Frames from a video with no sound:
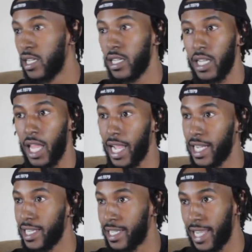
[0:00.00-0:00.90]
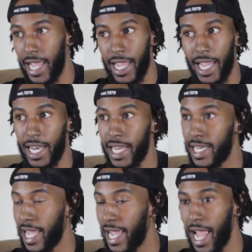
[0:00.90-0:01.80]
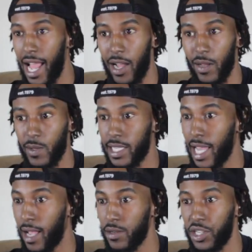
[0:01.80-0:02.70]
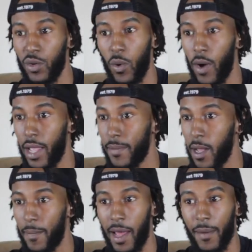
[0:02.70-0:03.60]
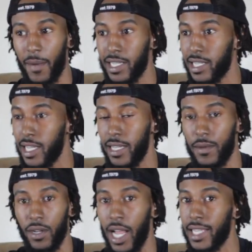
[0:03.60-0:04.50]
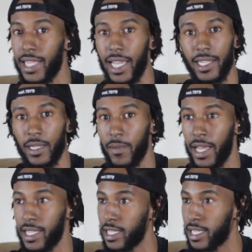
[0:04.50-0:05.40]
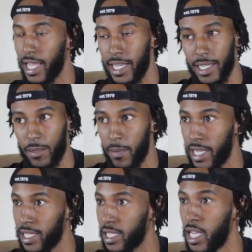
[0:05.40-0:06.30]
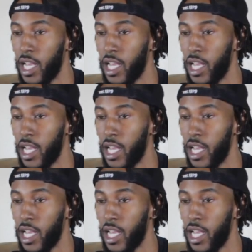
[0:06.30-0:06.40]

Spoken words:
like, day in and day out. It was times she would wake me up out of my sleep. You gotta take this medicine, take this medicine.